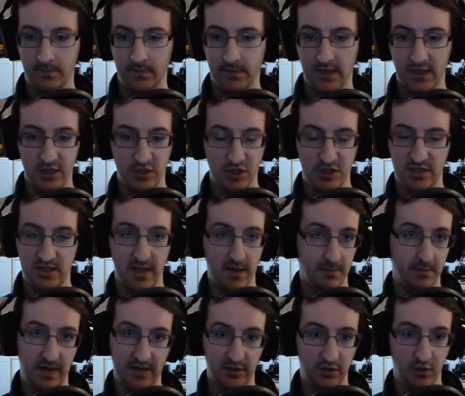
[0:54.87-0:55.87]
is just hitting
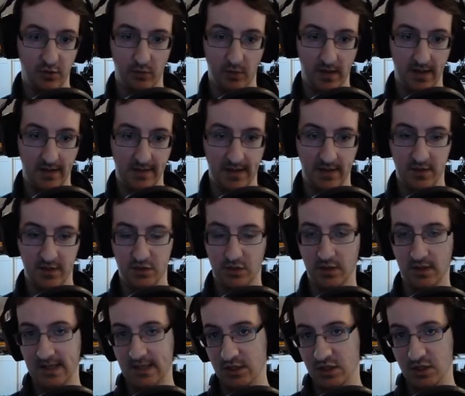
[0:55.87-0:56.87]
back the other way again. So
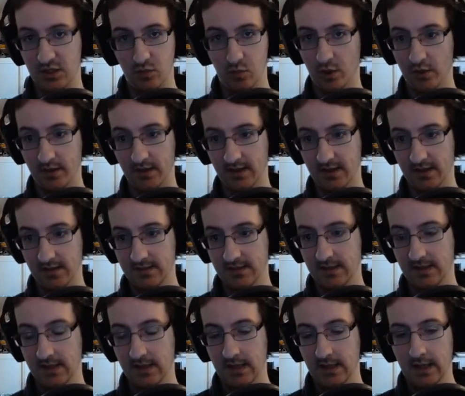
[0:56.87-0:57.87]
again, it's just one hit.
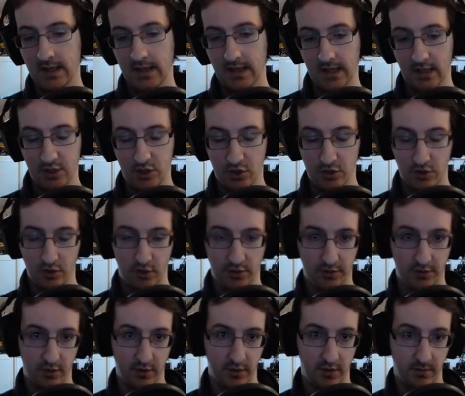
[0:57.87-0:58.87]
I should note
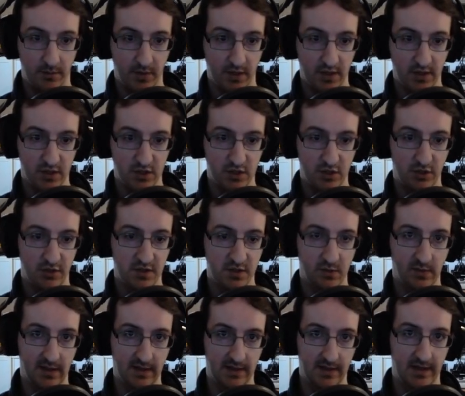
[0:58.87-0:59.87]
though that because sword is
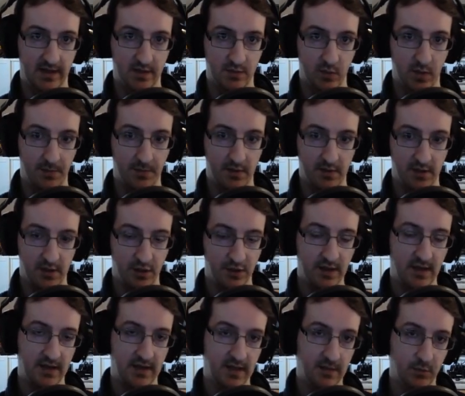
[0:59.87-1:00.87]
quite a large weapon, you
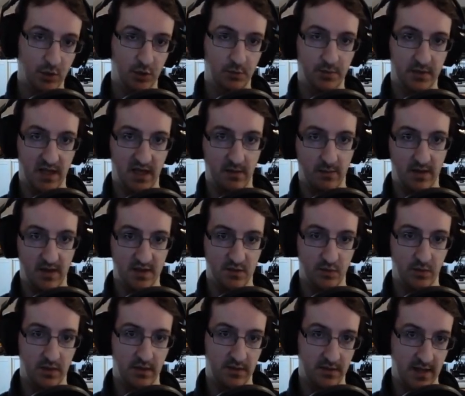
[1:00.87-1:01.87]
can hit multiple enemies
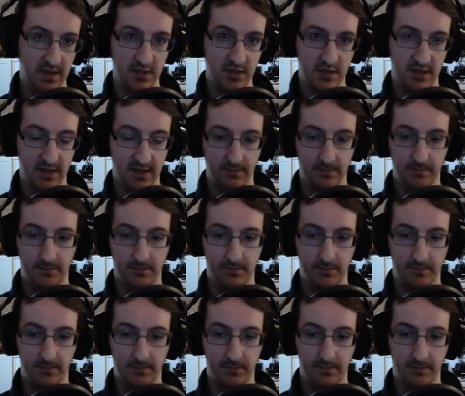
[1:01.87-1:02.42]
with each hit.